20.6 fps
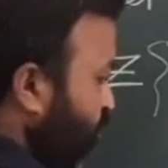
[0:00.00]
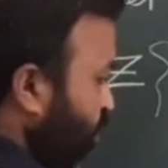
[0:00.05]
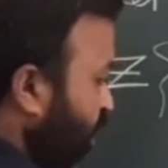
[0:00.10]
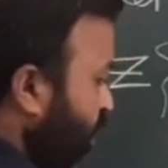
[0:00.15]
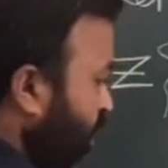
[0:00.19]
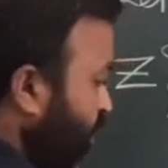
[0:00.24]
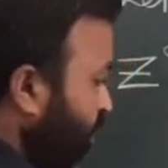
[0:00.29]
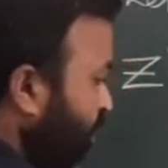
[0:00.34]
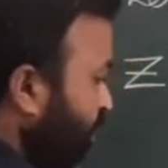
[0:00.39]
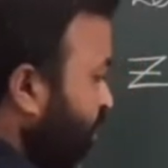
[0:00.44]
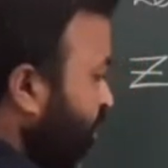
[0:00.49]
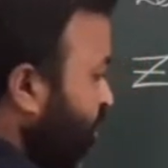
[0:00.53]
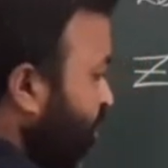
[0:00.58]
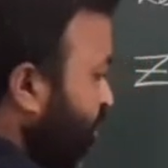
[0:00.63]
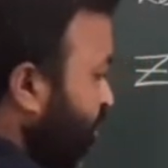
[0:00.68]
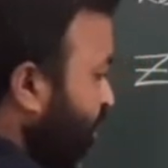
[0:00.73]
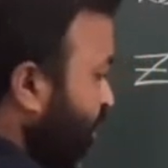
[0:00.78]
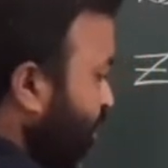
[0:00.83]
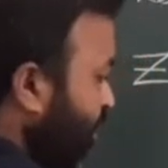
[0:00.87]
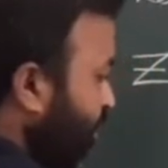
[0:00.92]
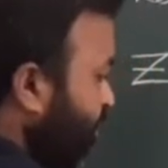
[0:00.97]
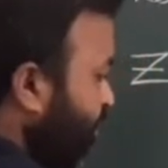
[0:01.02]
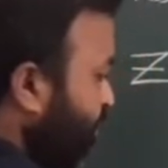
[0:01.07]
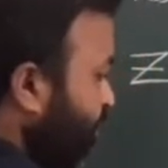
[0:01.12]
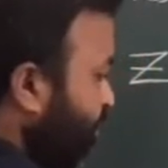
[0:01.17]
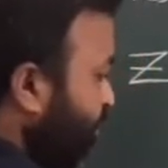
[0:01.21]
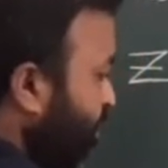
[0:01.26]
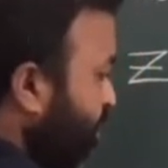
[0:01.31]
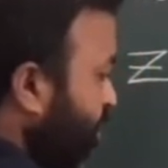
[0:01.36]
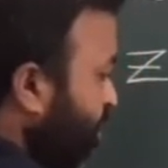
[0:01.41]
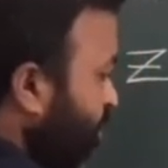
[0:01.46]
on, that
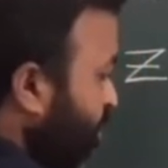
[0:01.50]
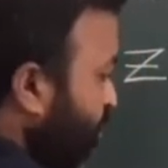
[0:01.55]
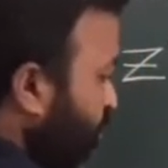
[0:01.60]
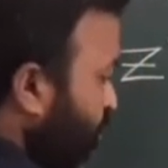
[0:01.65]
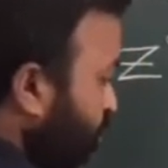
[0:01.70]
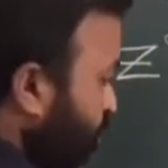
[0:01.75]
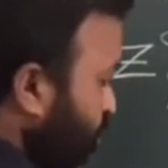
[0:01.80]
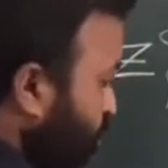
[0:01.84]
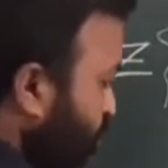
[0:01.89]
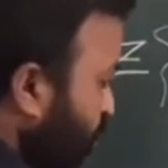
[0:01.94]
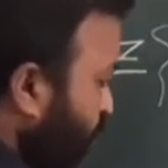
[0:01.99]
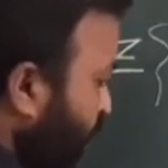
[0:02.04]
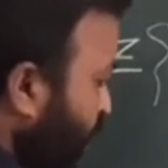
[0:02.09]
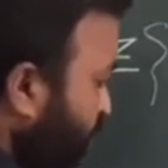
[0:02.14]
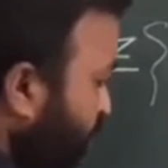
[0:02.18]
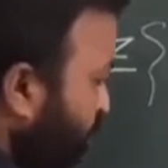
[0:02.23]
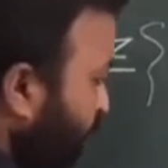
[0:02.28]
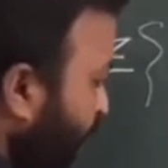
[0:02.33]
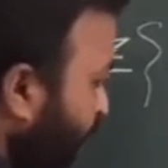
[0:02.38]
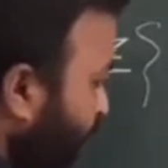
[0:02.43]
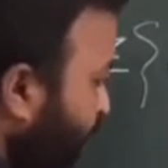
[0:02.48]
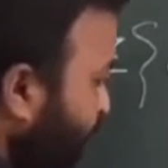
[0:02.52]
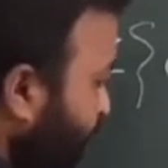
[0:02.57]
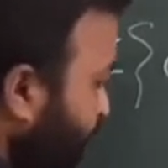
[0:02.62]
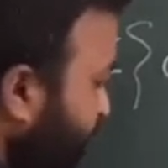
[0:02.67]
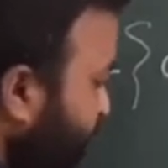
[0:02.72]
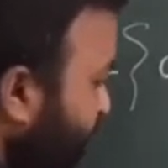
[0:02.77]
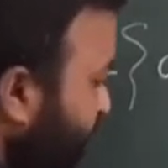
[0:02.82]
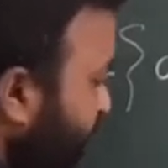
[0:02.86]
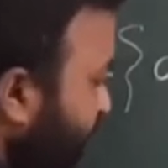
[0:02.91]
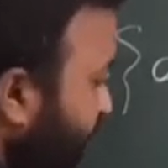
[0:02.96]
is 1
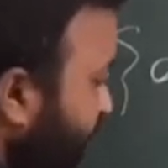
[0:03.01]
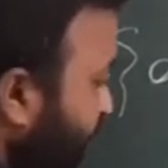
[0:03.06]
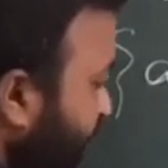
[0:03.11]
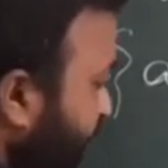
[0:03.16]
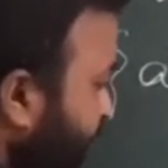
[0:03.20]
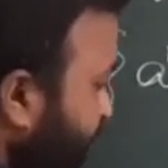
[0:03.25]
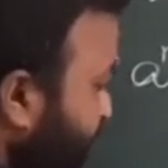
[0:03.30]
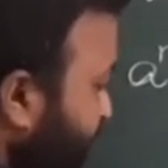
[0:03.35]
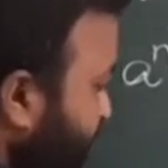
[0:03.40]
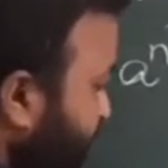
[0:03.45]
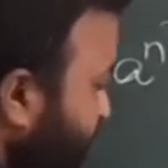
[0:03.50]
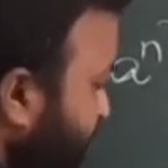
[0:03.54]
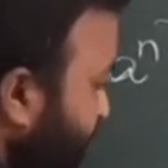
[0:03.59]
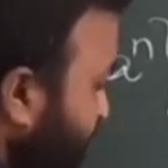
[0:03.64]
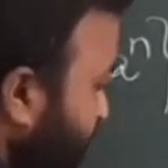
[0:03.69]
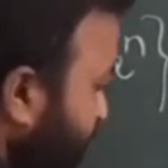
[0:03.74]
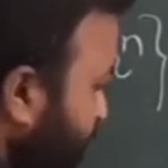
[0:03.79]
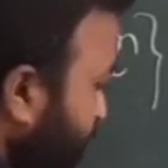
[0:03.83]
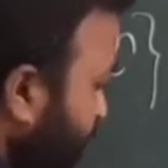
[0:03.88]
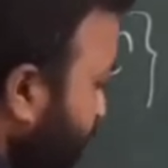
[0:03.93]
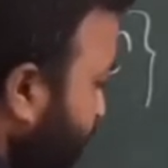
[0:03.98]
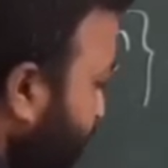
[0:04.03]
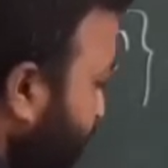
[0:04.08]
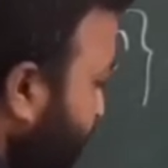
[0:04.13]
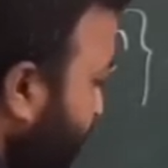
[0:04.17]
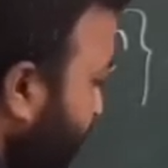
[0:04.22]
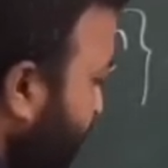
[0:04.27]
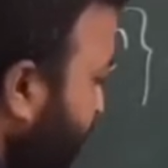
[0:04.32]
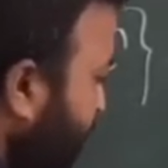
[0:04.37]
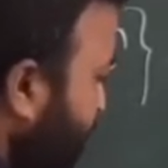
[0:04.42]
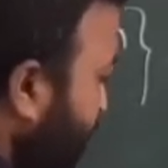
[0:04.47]
minus x, that
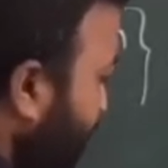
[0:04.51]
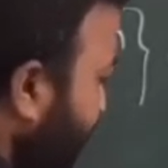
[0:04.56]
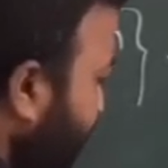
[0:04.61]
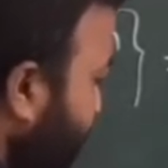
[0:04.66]
is a by